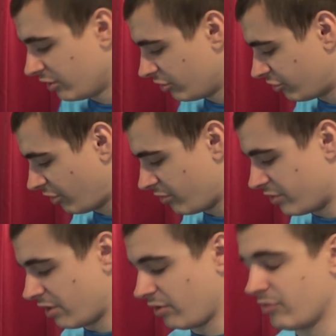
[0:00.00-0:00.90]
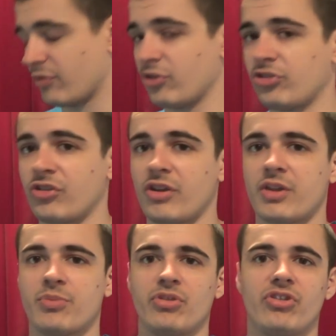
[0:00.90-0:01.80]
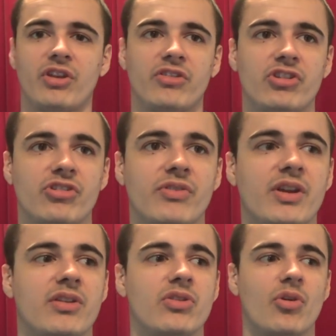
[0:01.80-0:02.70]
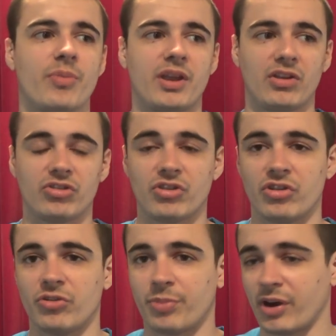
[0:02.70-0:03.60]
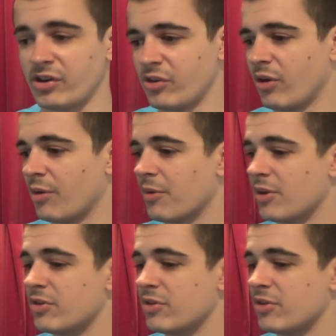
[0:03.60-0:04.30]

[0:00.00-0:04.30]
So, you know, for a slight percentage of it not being as good as brand new armour,